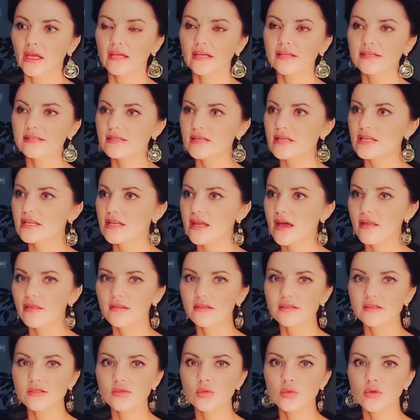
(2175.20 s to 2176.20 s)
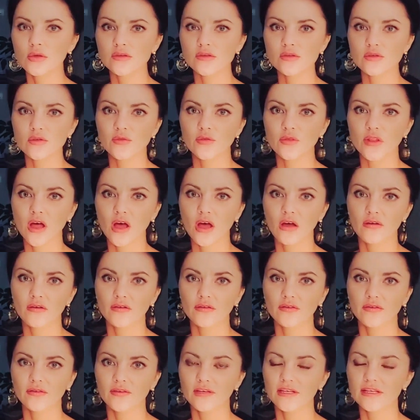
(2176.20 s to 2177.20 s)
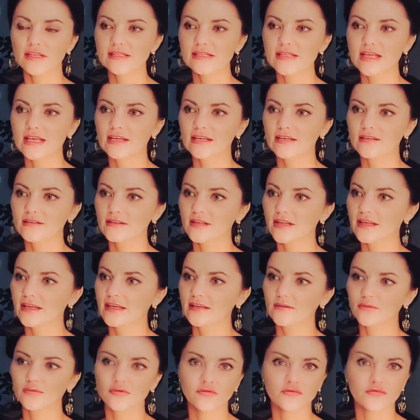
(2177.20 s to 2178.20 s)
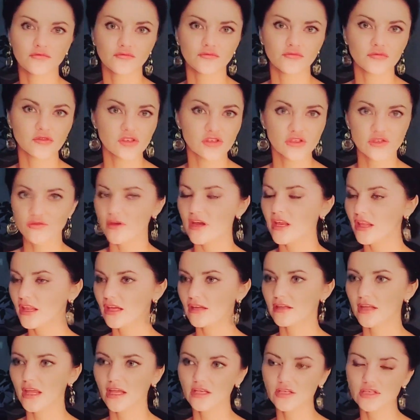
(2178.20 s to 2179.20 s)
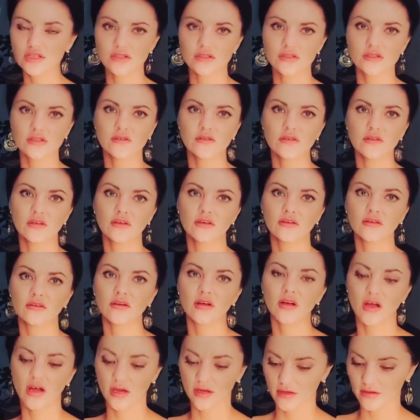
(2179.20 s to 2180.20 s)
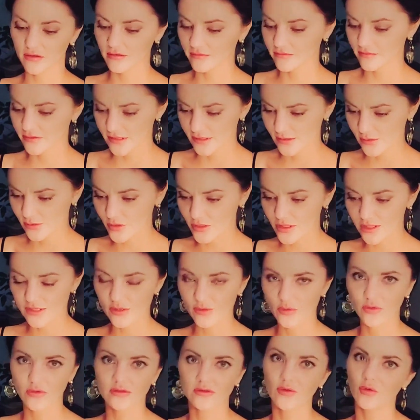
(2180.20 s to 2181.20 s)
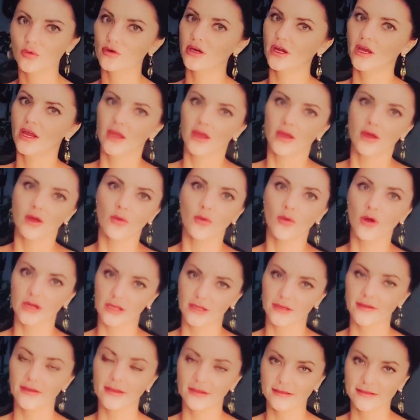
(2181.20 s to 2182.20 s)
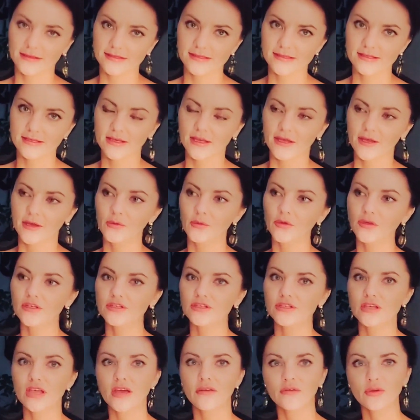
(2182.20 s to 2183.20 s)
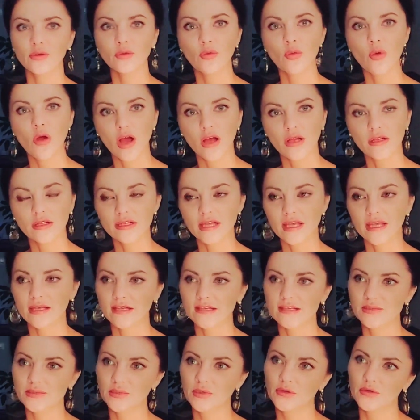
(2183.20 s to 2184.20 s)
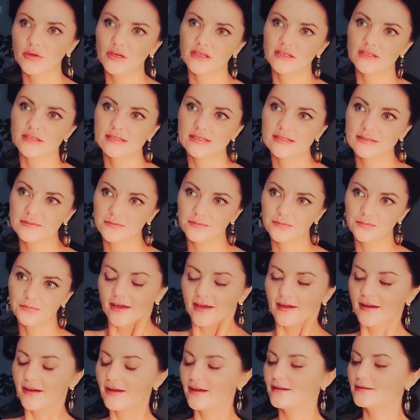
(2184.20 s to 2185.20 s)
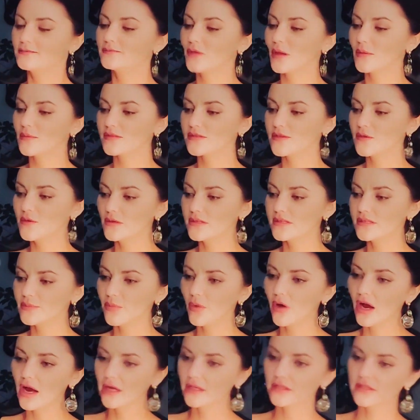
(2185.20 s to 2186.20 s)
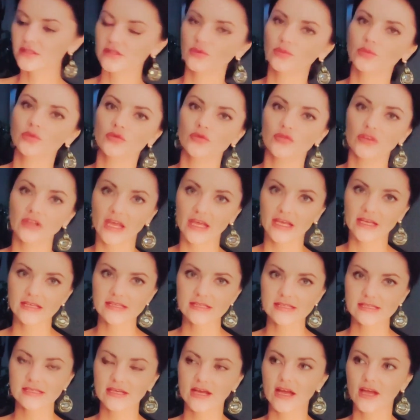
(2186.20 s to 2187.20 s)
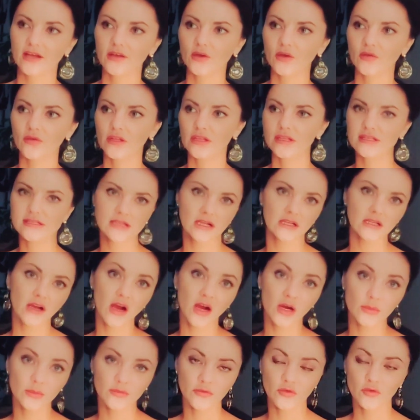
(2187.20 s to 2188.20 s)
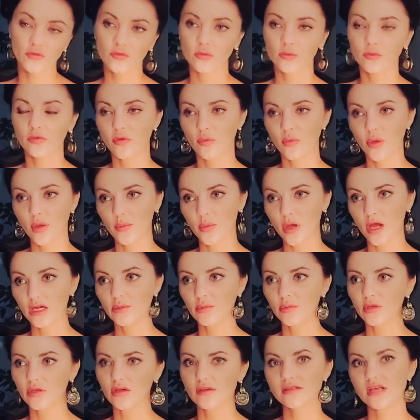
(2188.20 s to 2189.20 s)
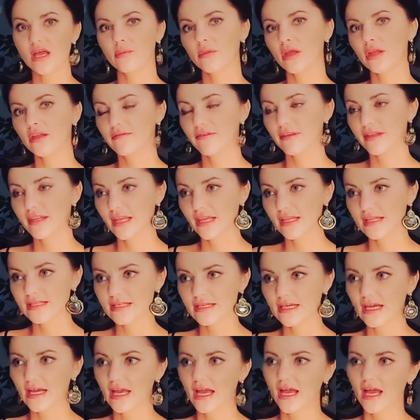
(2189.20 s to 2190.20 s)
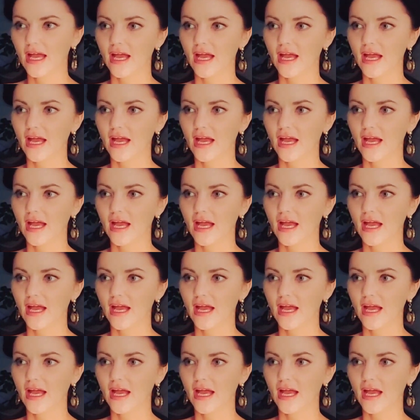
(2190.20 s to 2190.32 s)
It's another source of love. It's like straight connection to the higher source, or, or what it is, which everyone can experience. I'm so inspired to move next. I know that it's not harmful for my body because I'm not fanatic.